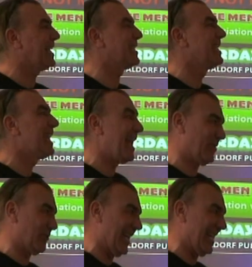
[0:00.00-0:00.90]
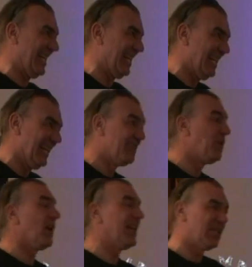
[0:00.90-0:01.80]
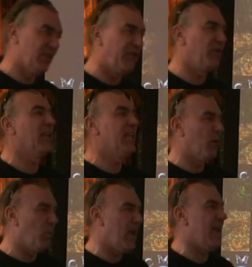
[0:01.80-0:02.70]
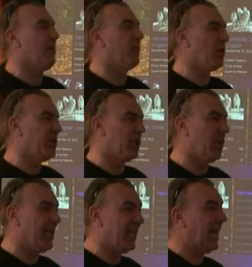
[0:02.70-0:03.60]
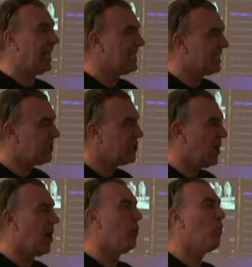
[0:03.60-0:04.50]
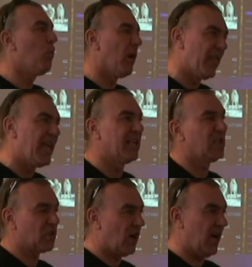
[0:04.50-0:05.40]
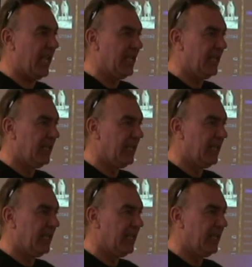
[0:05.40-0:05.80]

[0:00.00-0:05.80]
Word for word: gas and electric, not unless you're fully aware of what you're doing and know what they're going to try.